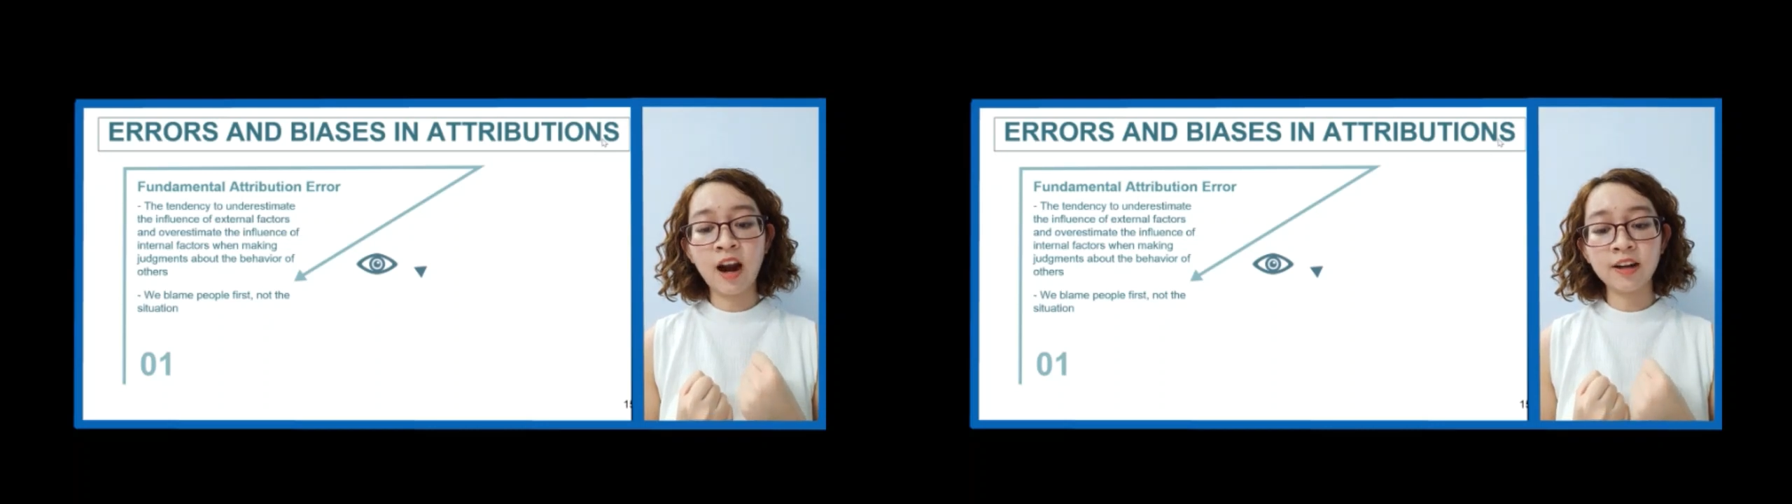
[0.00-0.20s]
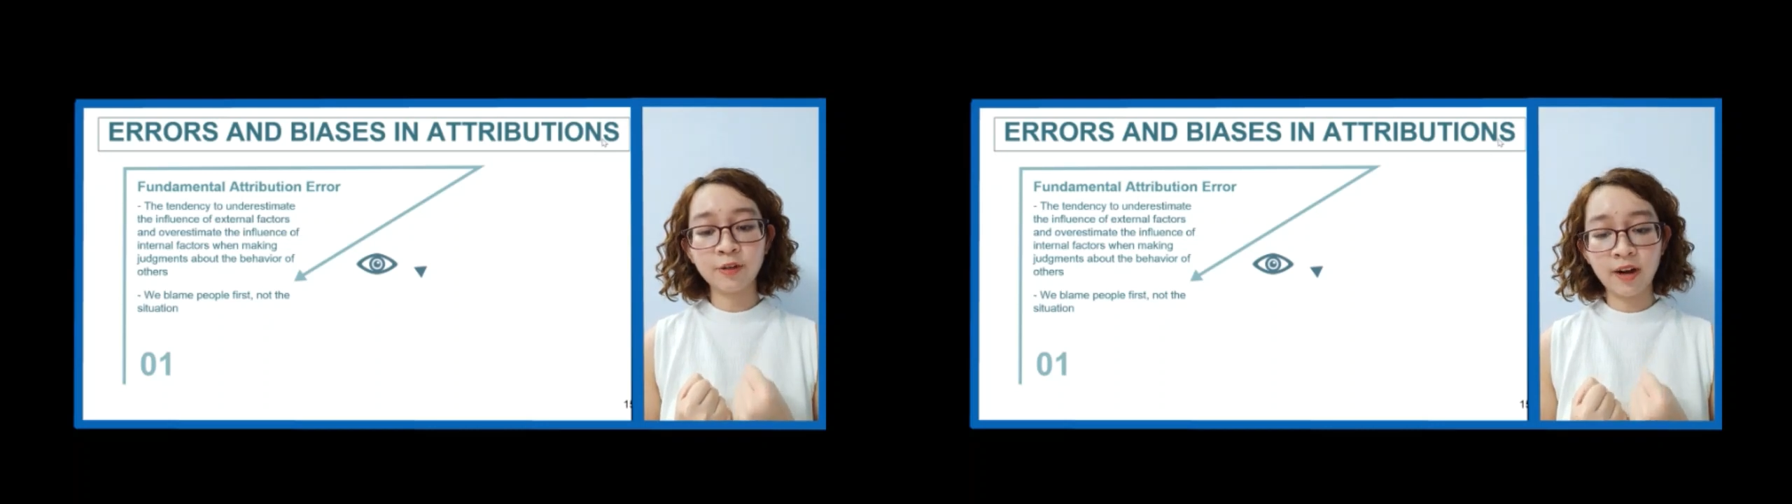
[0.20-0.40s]

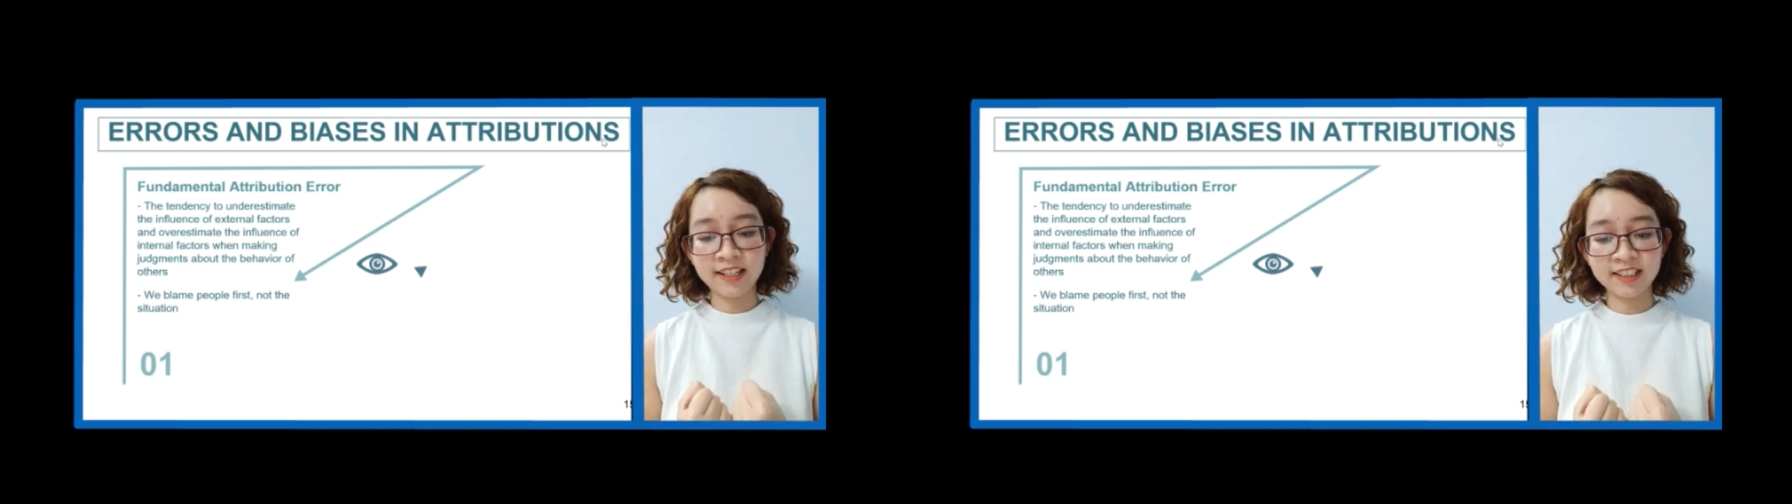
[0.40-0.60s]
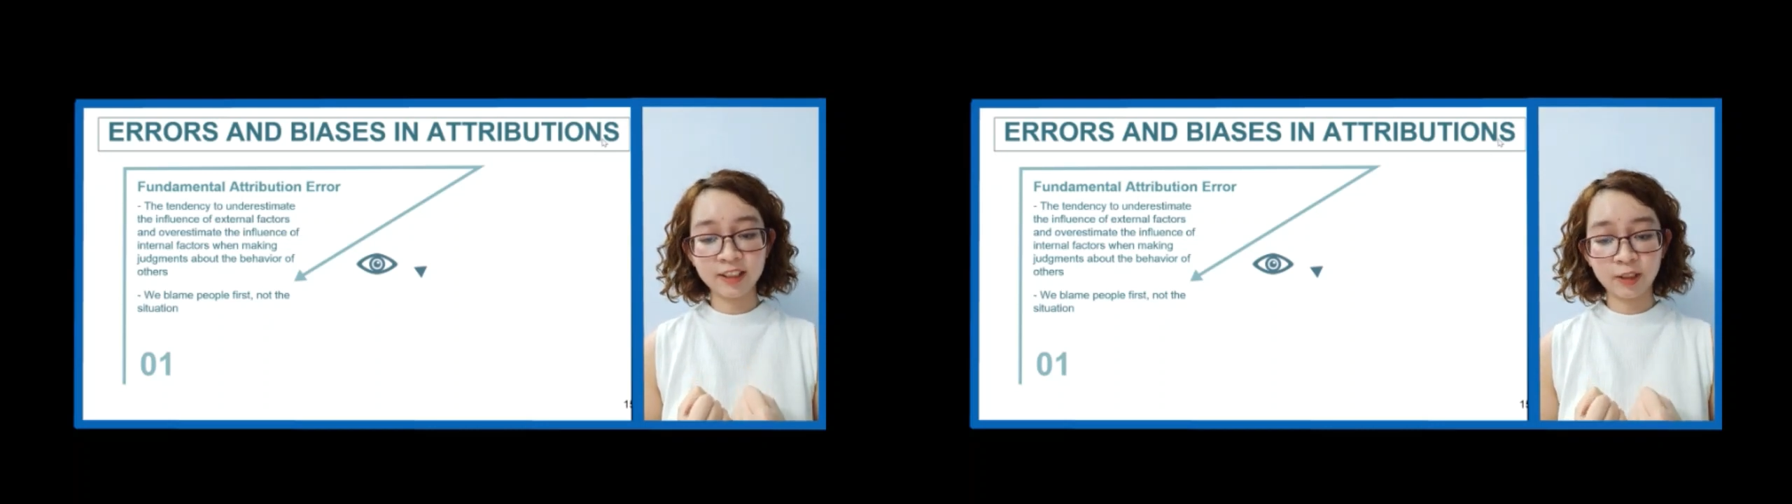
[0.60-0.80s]

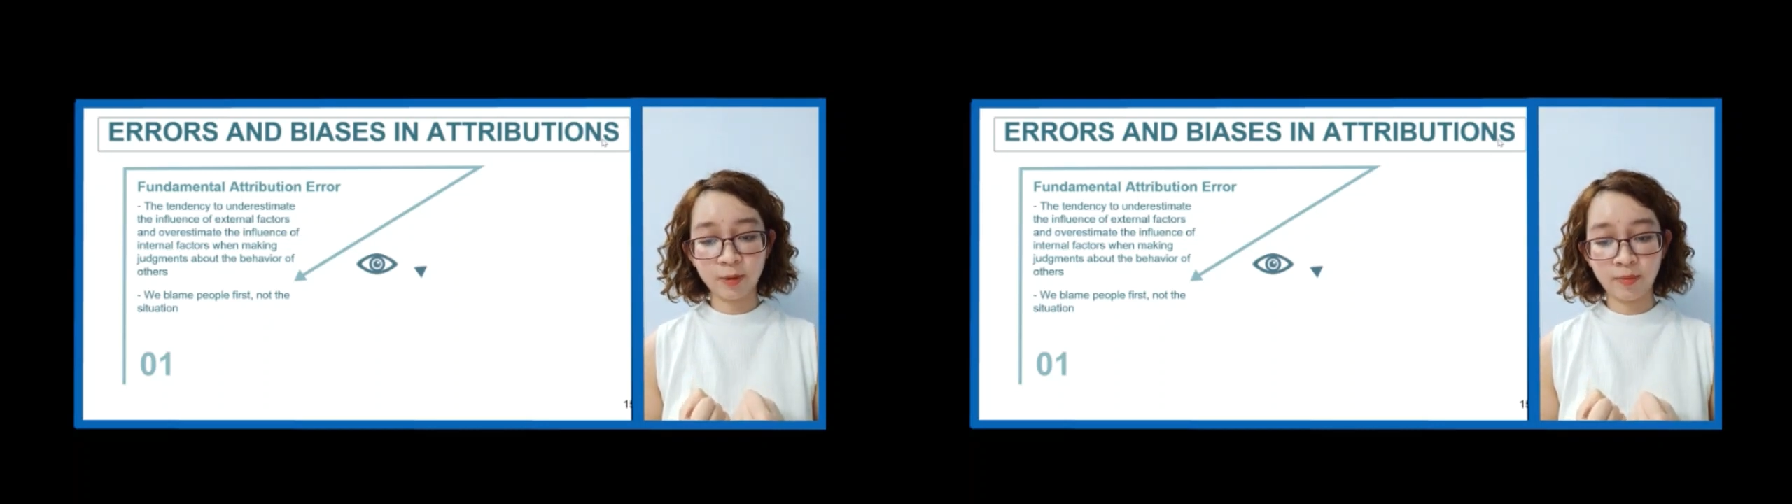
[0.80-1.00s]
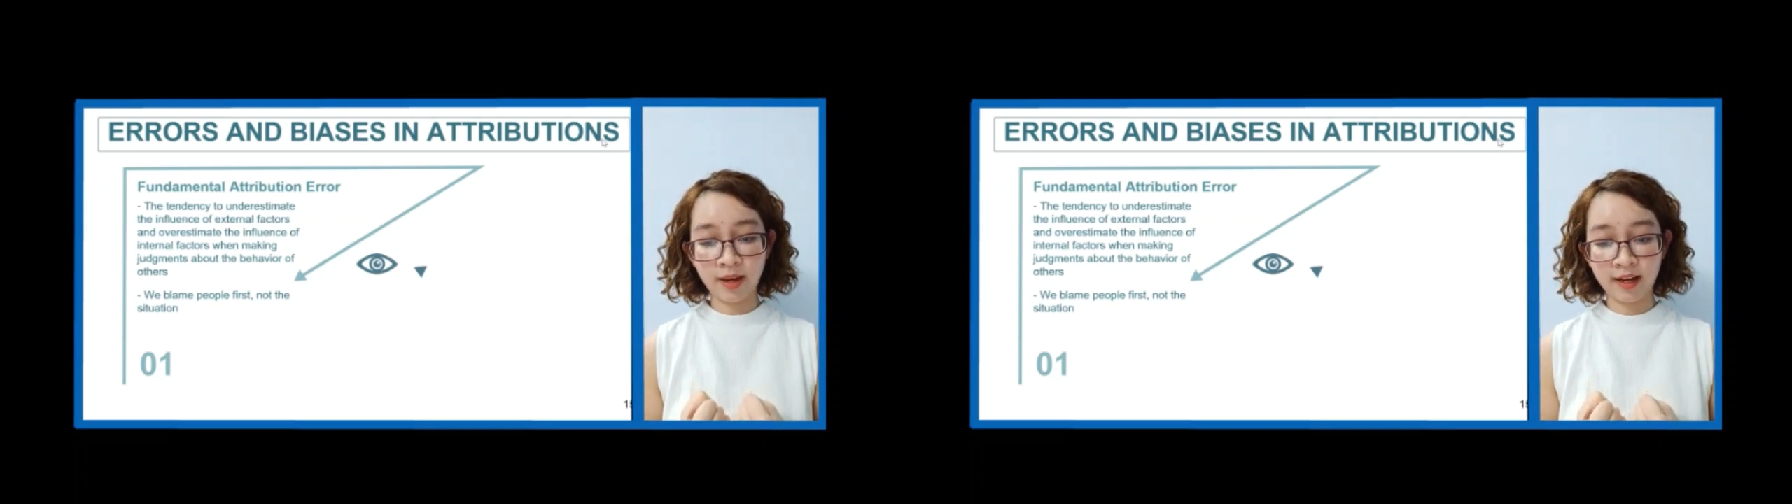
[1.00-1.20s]

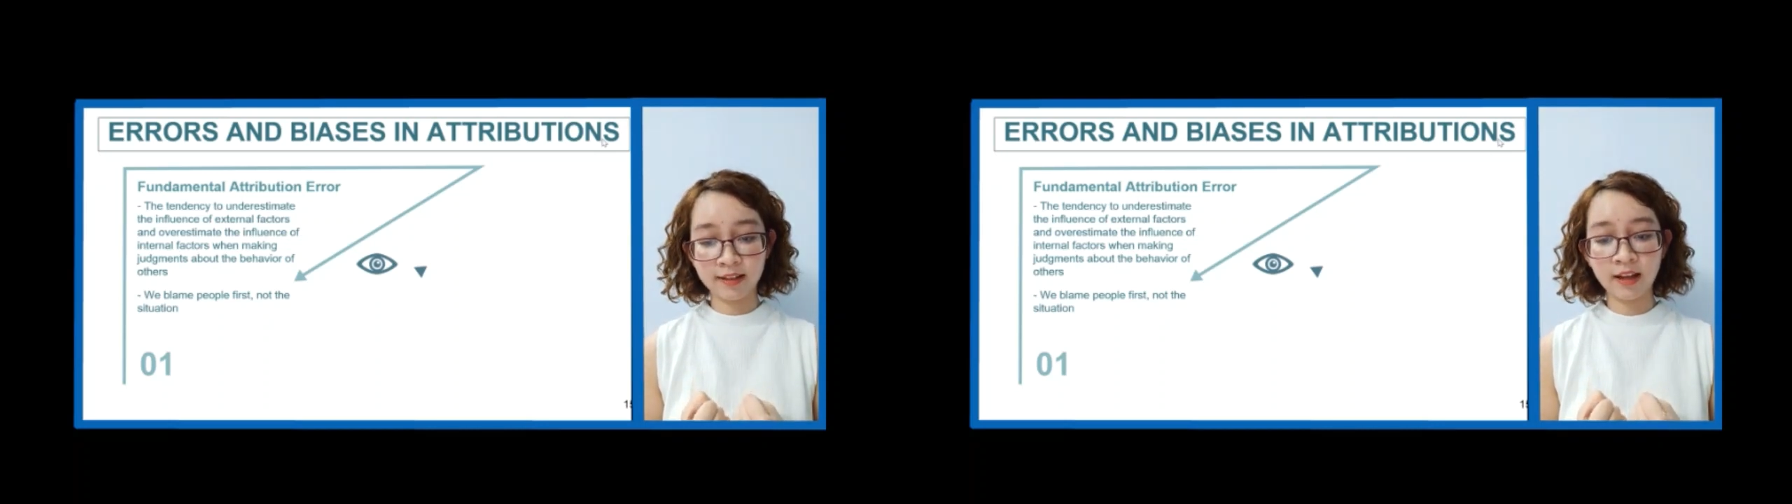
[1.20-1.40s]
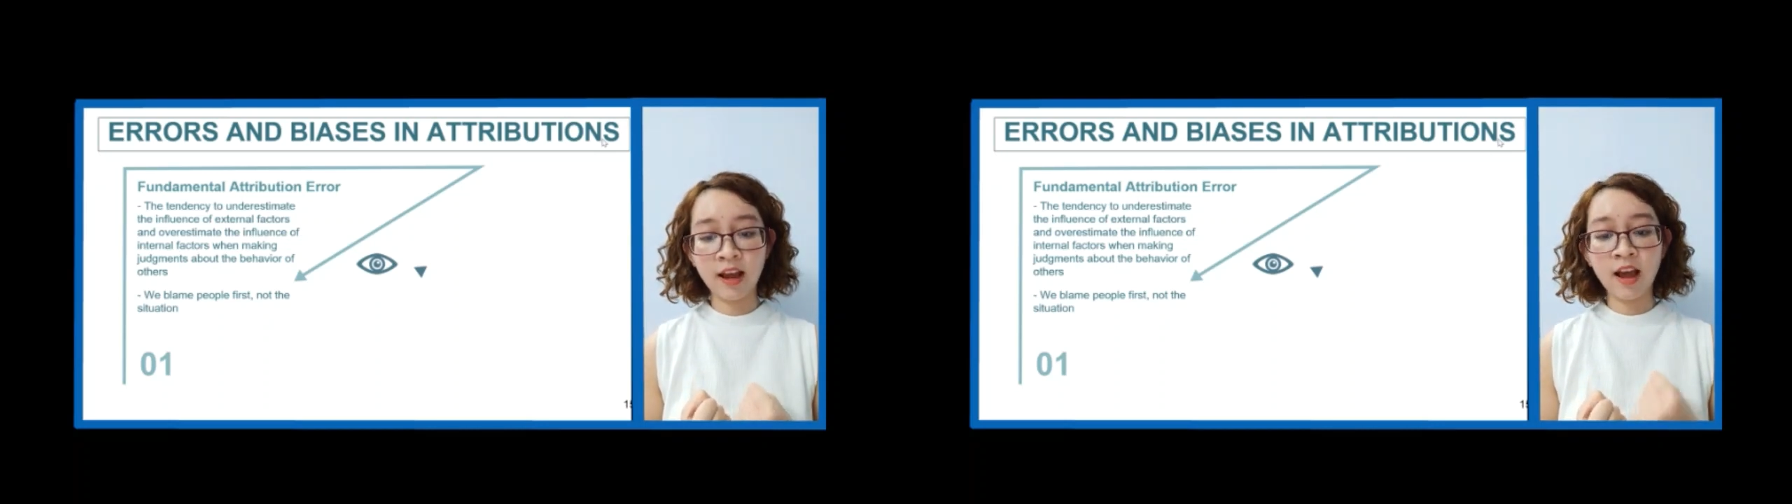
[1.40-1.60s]

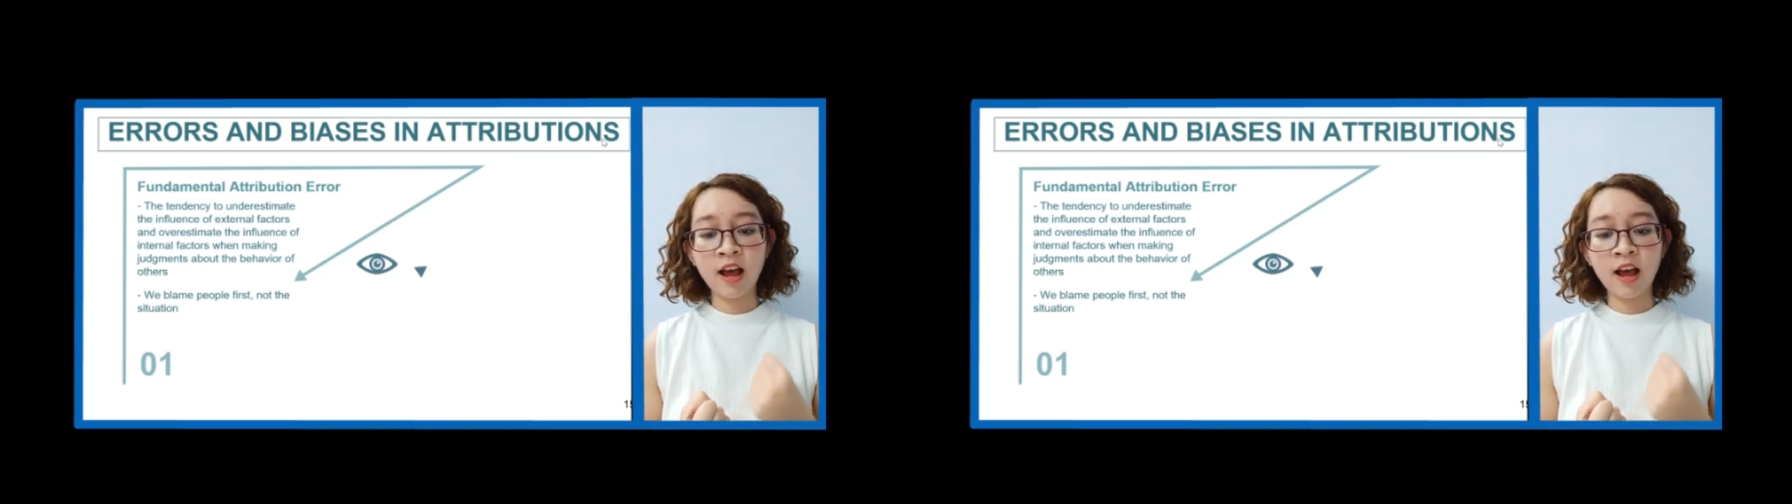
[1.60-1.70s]
underestimate